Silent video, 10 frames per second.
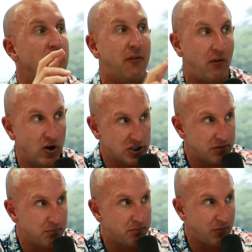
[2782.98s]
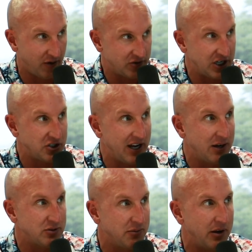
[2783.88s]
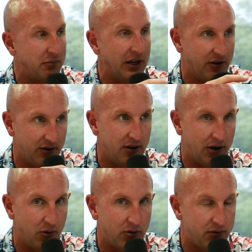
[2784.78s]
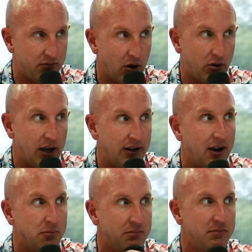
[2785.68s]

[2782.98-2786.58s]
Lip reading: The first conversation I had with somebody, I'm like, okay, yeah.